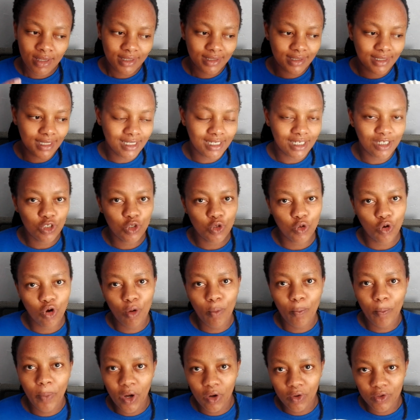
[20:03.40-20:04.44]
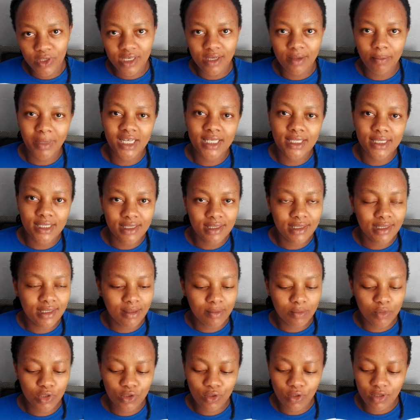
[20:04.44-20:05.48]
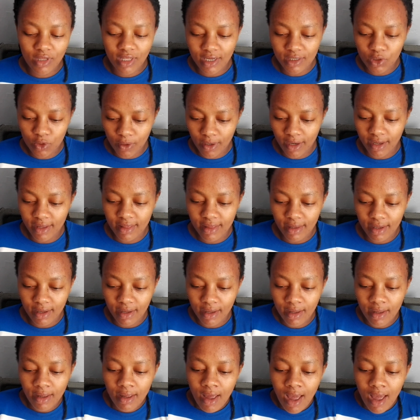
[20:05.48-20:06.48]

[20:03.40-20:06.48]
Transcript: started to compound in my system, so that's why the